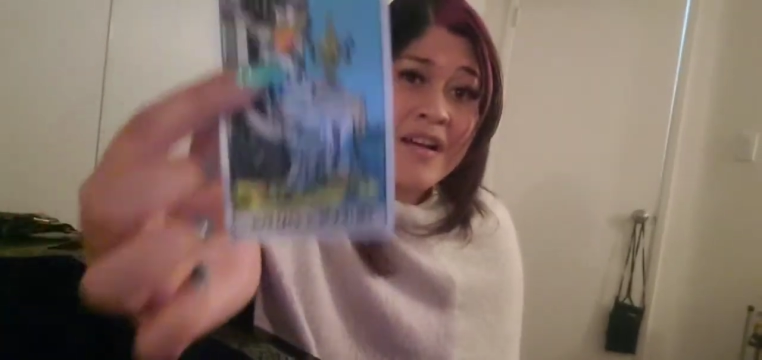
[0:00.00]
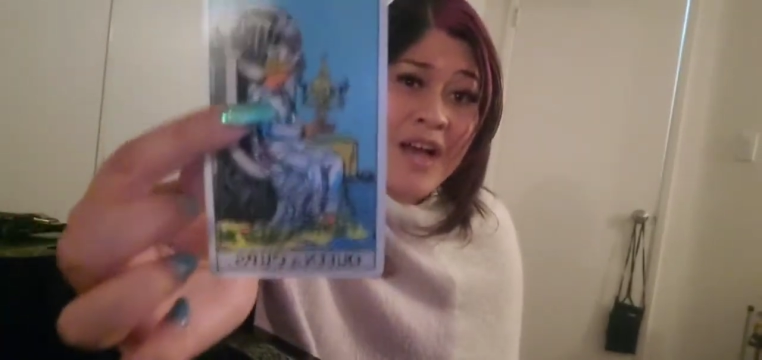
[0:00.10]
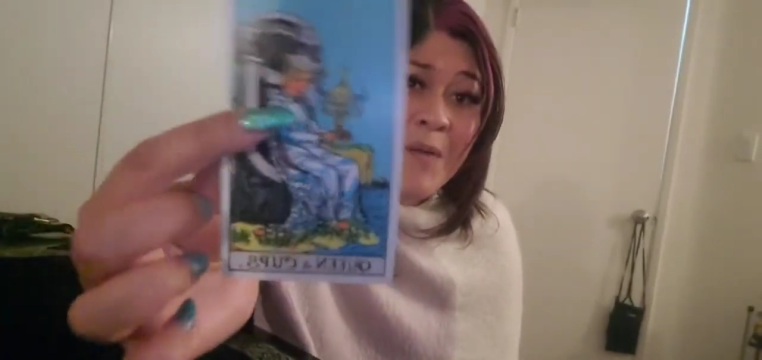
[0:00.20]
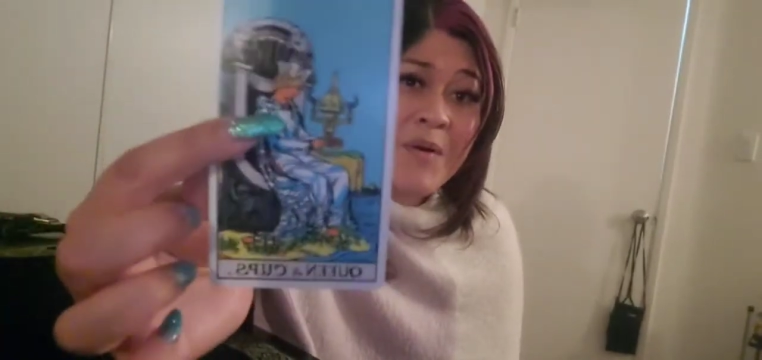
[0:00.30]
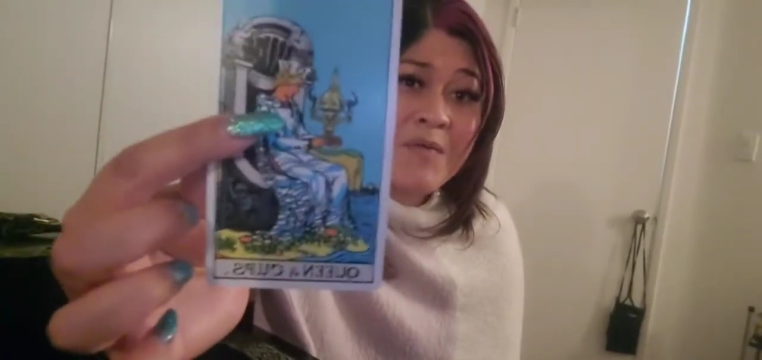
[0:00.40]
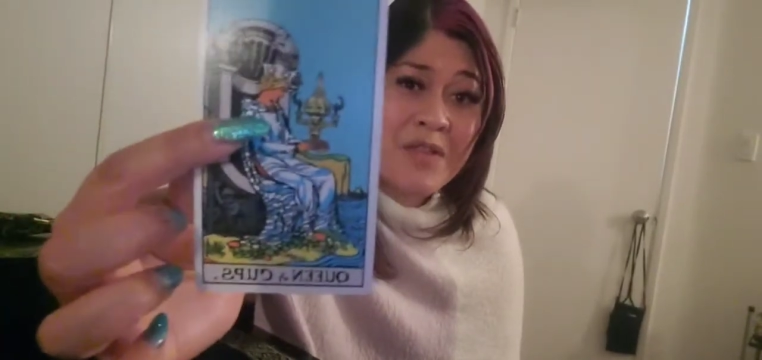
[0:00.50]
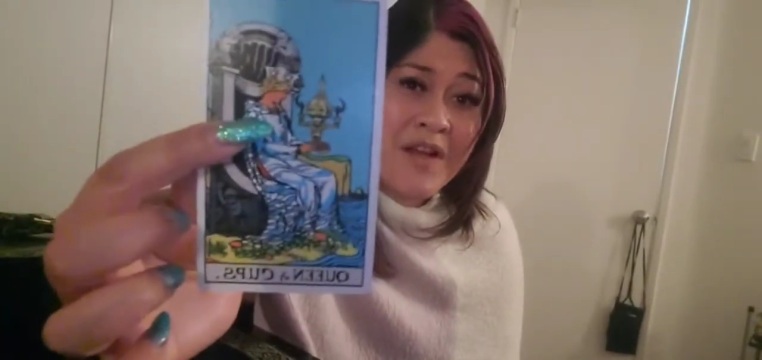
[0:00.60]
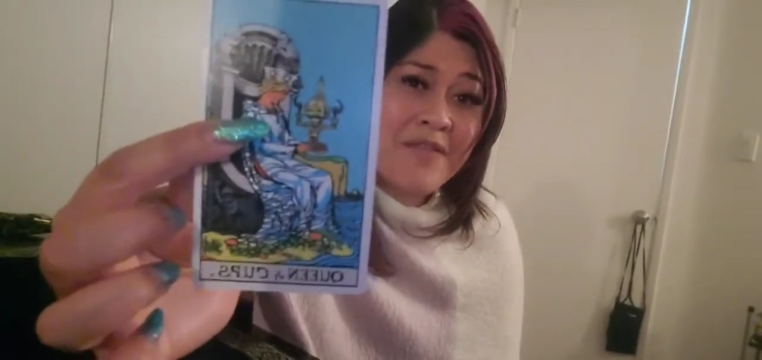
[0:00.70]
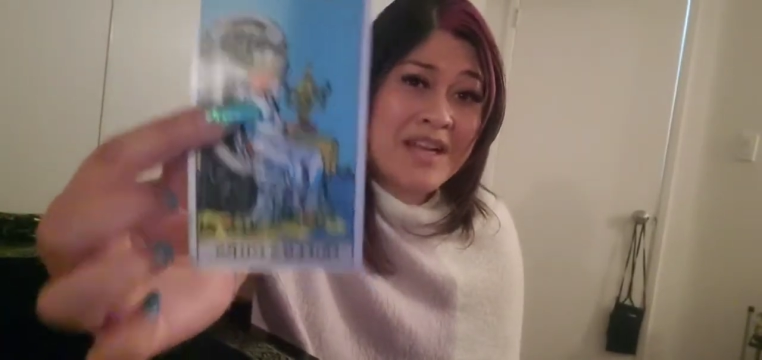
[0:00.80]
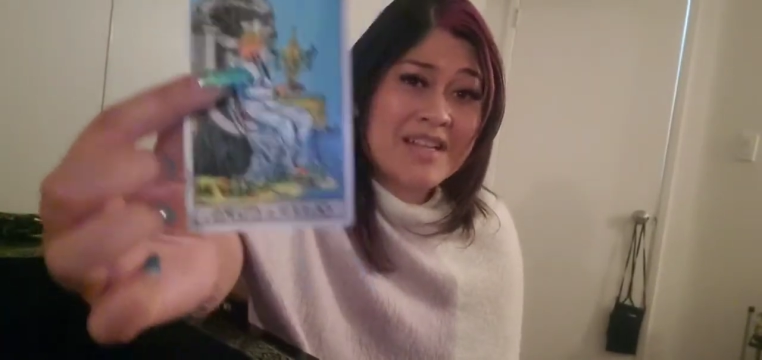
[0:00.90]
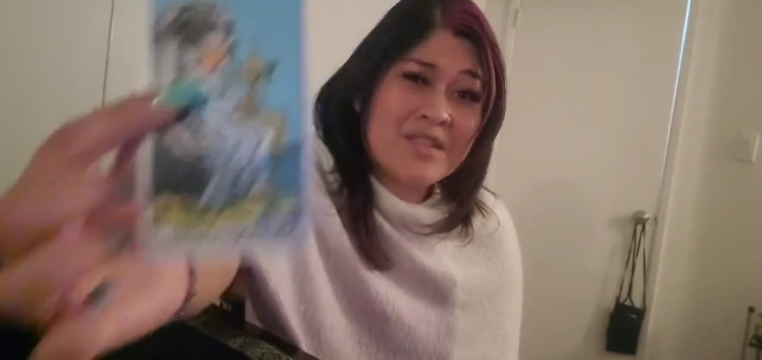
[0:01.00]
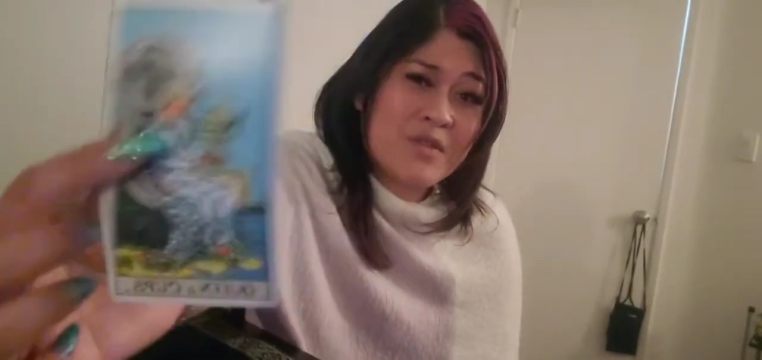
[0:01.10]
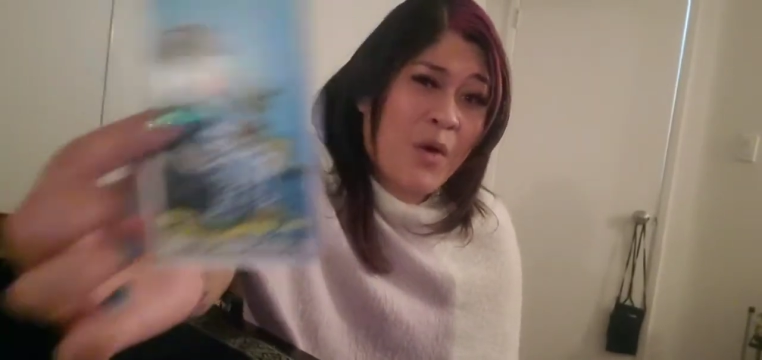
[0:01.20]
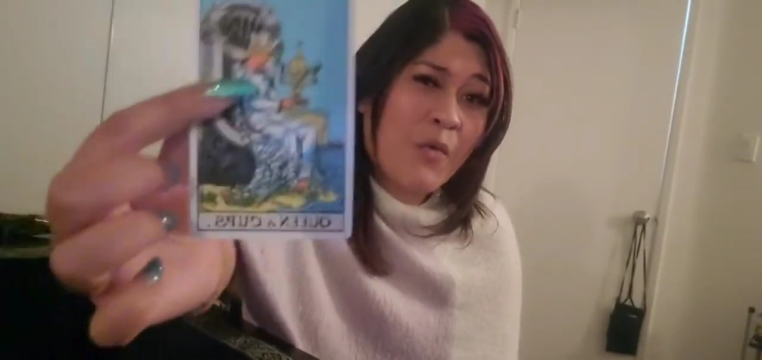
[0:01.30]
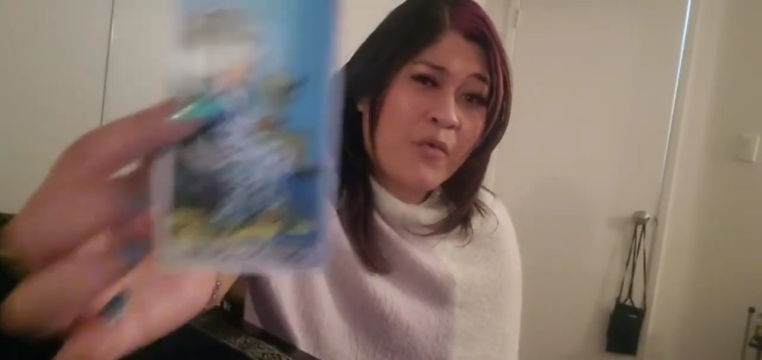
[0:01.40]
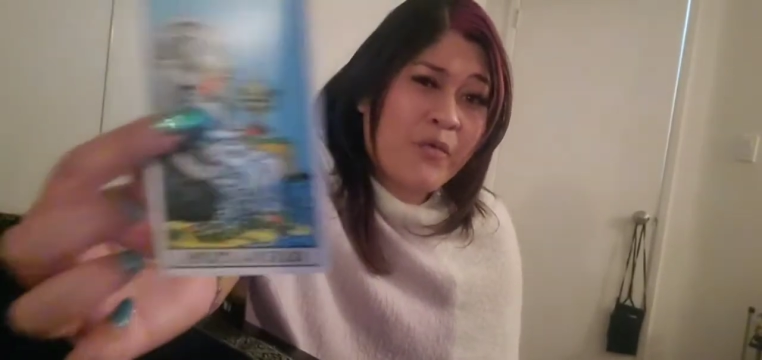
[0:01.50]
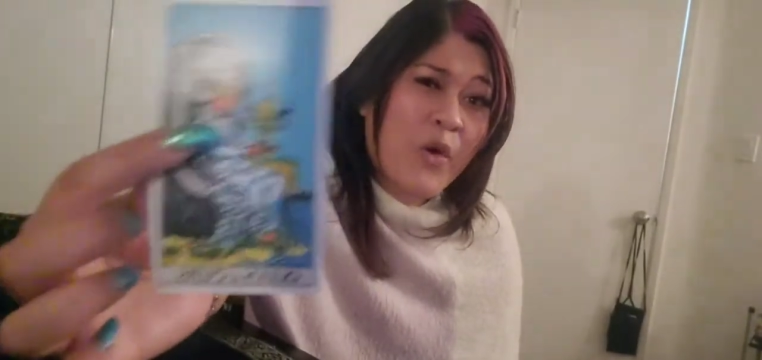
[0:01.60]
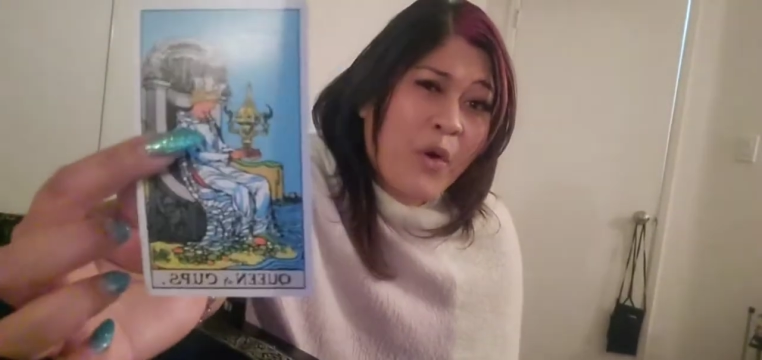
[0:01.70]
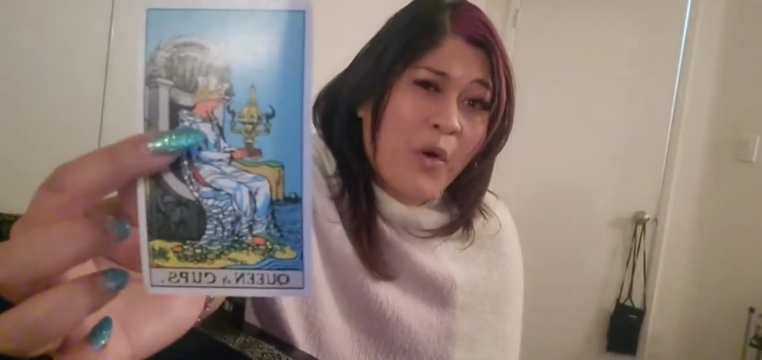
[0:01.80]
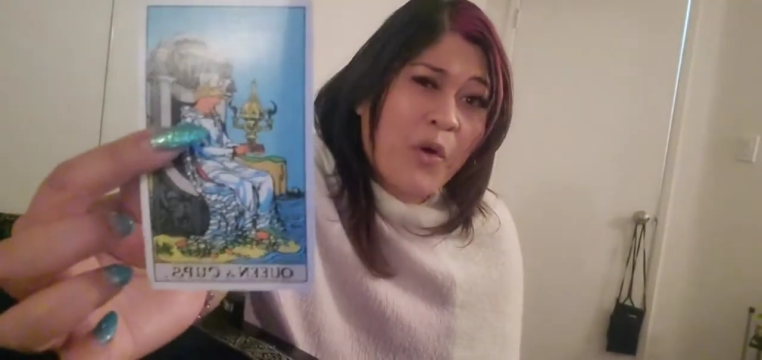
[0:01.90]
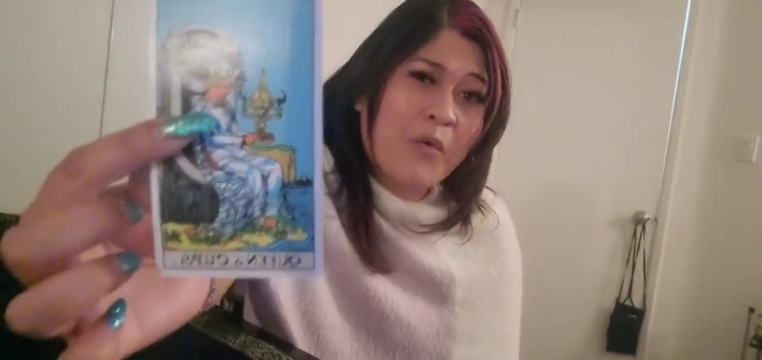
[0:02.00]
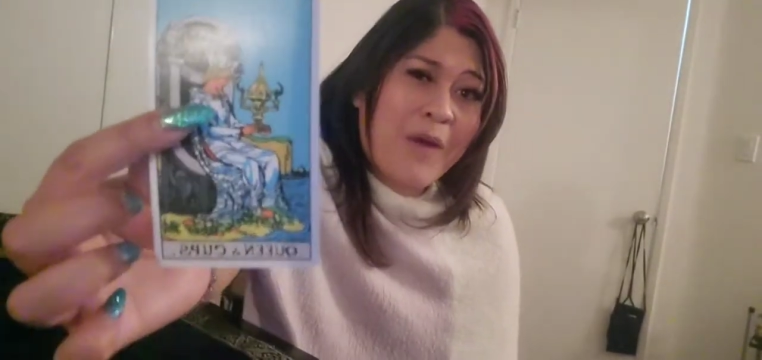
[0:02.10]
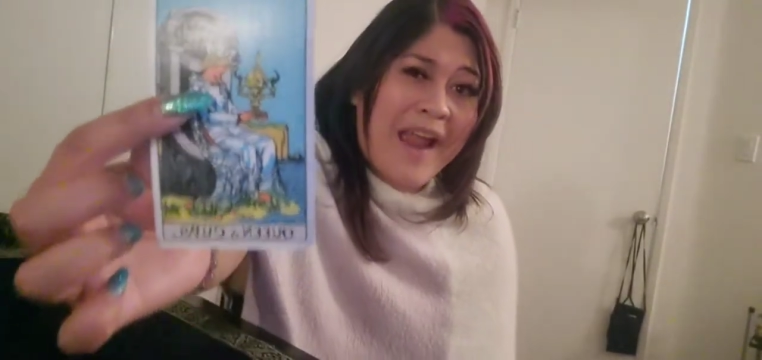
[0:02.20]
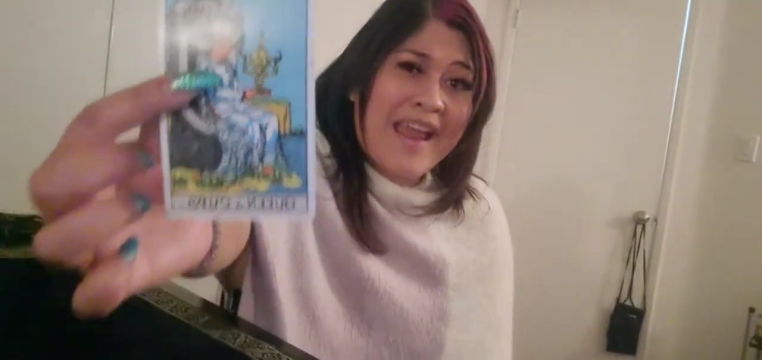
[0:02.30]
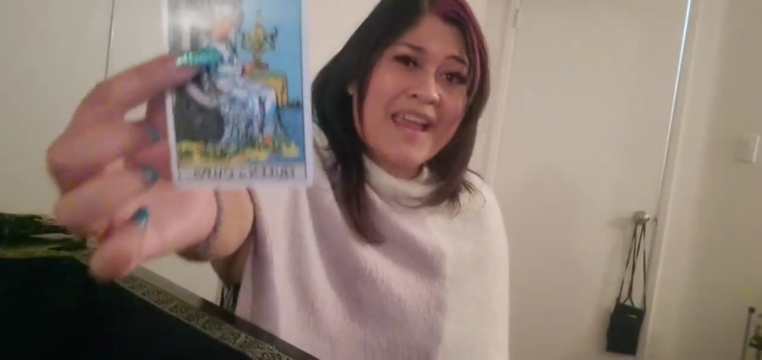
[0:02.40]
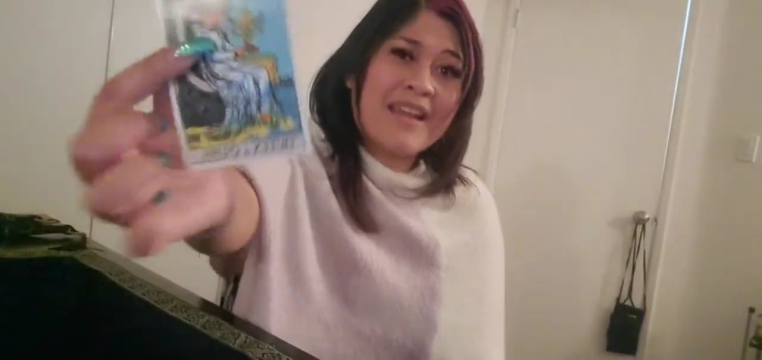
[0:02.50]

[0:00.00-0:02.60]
cup of love that is so full, right,